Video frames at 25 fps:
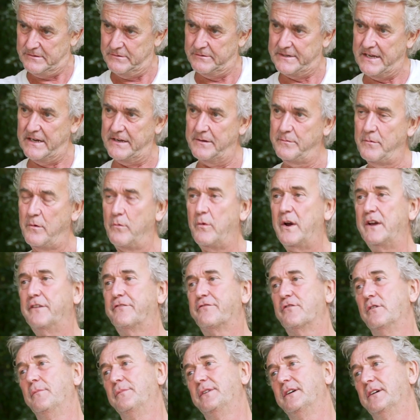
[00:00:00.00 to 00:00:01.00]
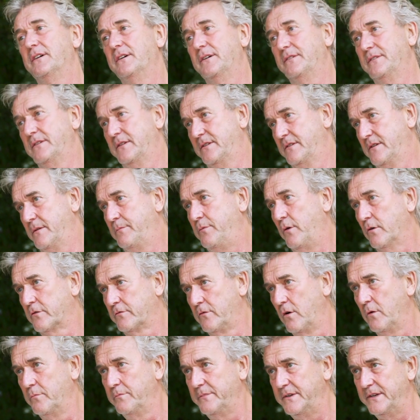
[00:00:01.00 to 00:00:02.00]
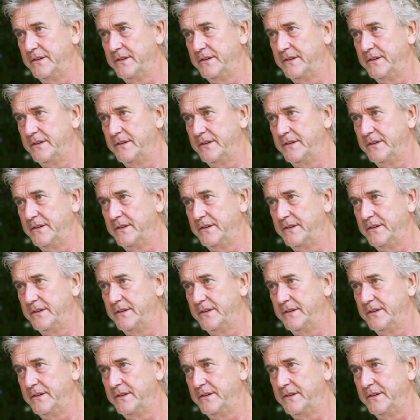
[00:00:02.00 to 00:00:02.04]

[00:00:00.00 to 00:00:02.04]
get him away from the pogrom